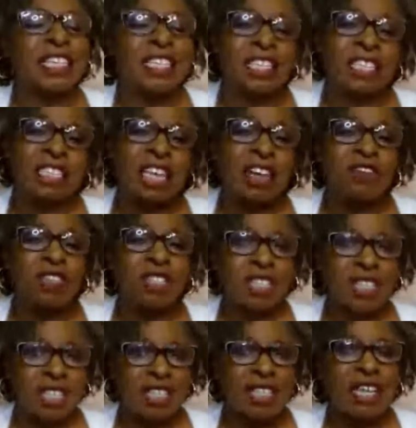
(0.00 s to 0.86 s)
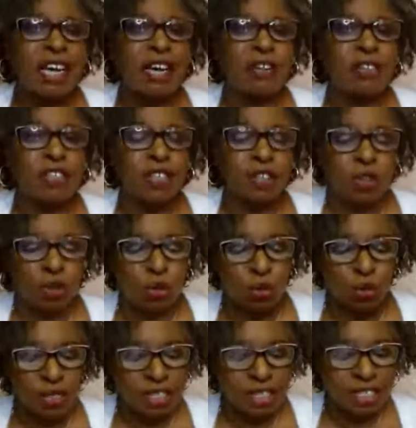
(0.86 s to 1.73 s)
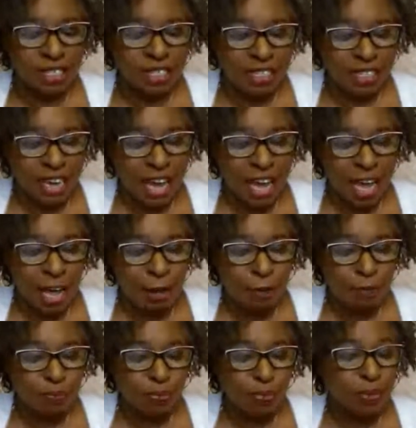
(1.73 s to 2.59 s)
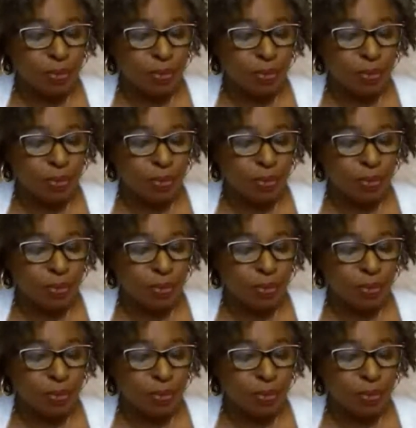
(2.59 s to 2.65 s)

70,000 thoughts a day.